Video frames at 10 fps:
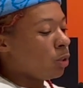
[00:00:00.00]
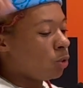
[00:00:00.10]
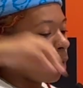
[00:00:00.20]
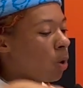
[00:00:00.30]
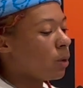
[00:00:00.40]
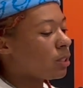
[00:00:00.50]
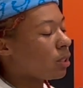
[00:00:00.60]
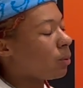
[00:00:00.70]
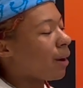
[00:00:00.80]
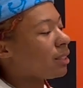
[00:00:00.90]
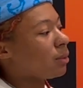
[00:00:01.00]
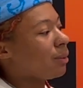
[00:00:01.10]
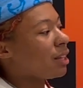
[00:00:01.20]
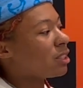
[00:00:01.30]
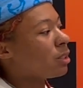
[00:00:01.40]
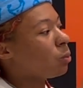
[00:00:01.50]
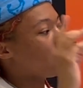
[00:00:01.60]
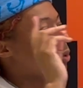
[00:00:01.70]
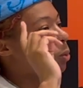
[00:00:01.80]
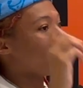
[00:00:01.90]
go into the right direction
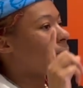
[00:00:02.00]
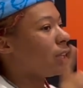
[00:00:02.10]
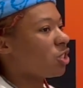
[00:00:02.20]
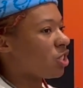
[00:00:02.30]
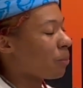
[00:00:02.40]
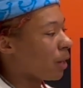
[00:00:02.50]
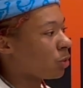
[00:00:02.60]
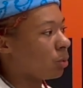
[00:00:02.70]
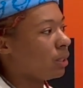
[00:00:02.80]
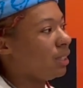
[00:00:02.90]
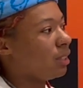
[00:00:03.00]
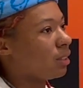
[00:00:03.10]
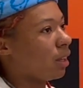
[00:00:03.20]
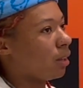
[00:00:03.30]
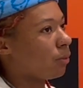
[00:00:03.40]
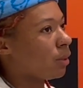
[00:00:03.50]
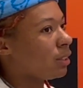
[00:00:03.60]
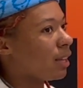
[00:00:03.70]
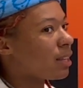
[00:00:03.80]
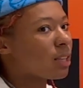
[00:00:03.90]
with the one relationship I truly need in life.
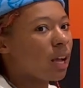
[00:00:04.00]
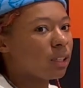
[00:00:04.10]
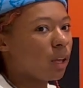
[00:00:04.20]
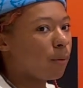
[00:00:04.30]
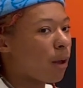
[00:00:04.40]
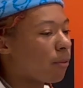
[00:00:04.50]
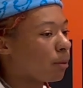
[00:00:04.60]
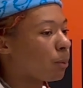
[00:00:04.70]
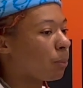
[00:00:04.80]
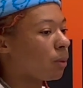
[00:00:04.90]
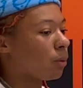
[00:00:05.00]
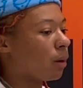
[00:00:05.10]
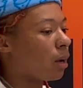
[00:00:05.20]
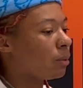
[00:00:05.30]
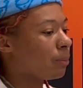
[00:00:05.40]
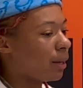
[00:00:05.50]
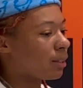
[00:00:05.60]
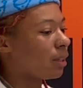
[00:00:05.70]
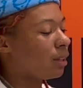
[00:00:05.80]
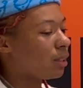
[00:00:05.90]
Yes, I love having people around me, but
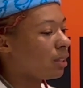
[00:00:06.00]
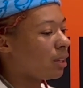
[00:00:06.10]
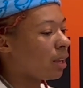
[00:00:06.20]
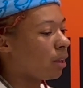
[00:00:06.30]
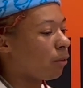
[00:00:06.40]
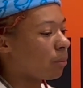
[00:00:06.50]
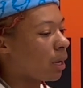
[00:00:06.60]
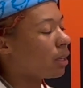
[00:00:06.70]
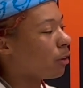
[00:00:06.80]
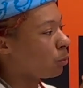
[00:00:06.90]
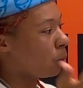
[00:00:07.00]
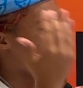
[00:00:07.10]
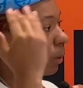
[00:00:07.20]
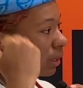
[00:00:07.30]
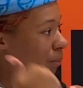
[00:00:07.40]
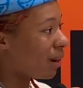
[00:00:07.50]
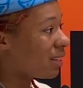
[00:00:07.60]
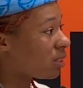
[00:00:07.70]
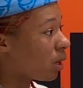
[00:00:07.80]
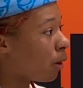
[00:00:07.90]
at the end of the day, if I'm not comfortable within
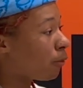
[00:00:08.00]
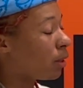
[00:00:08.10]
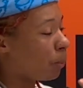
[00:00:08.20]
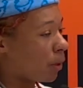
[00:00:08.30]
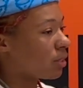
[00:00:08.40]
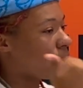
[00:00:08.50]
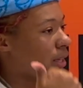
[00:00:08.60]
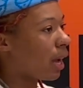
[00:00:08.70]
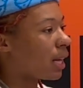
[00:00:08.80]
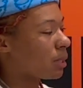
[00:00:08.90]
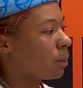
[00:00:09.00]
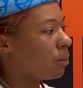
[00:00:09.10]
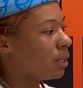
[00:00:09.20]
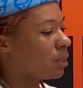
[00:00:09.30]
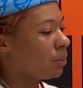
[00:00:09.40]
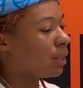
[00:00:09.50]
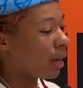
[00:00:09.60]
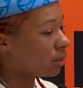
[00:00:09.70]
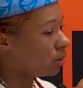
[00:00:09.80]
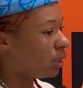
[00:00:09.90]
myself and the person that God has made me to be,
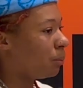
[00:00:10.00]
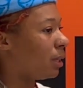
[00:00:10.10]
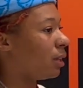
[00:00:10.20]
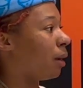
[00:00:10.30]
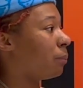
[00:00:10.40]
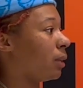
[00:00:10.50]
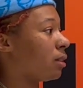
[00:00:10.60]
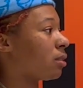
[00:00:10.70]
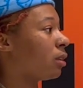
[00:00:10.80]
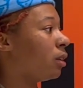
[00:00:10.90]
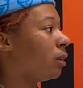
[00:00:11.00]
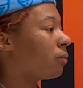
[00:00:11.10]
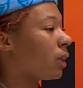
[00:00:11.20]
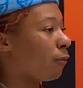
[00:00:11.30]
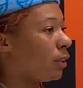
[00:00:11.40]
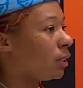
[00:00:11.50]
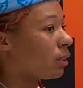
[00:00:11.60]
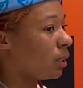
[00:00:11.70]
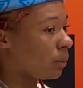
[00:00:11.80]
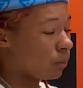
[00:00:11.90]
I don't need to be in that place. If
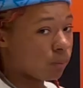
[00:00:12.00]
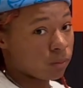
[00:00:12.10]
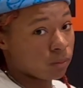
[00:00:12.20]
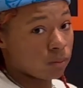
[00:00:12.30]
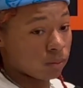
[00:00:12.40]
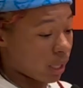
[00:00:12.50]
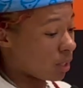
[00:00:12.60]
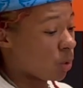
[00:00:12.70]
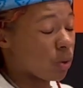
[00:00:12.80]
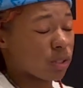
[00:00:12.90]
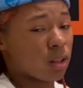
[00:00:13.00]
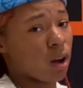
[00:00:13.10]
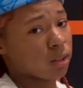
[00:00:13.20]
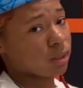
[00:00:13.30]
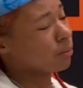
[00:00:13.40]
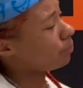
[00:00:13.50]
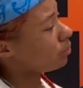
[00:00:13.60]
anything, that door is locked.